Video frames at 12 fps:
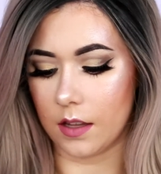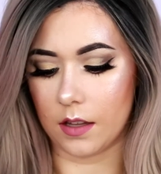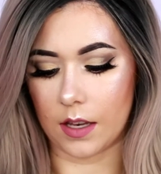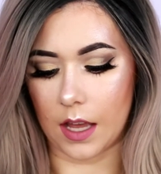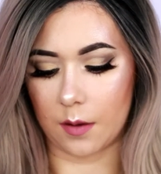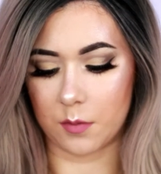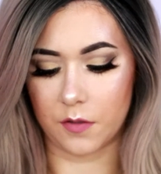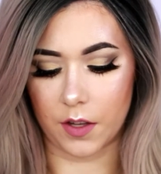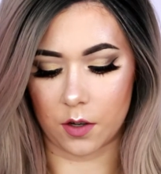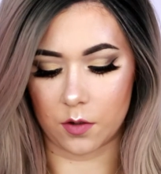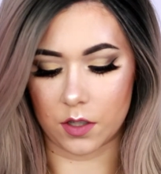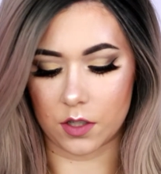Now
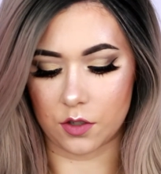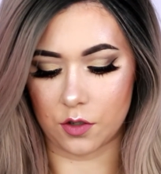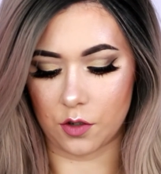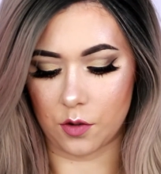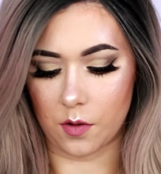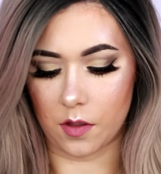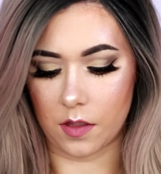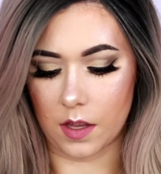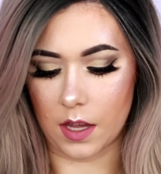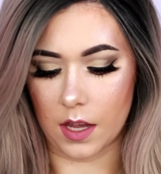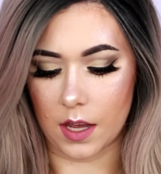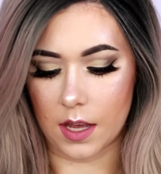moving on to
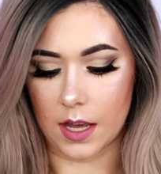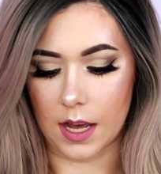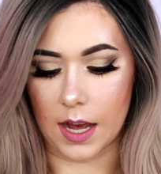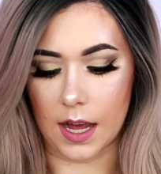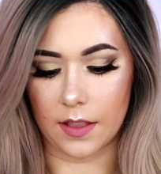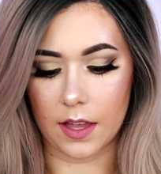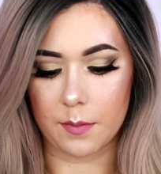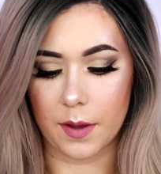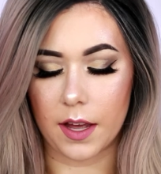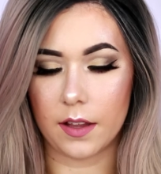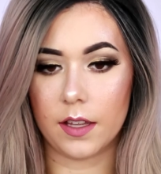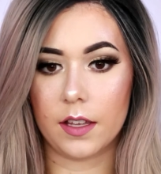the highlight
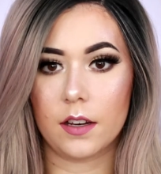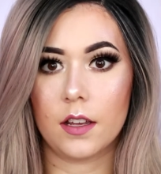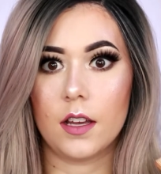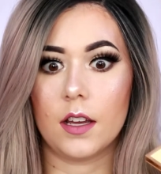palette.